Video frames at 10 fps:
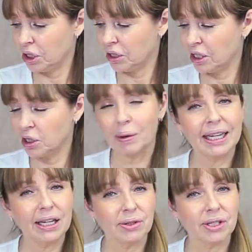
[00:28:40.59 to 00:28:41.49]
This one
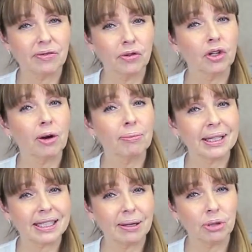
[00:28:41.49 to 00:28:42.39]
here is a Fruit
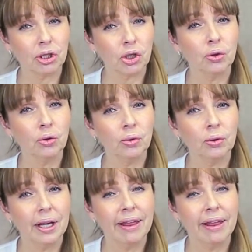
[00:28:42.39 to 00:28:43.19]
Complex number 2.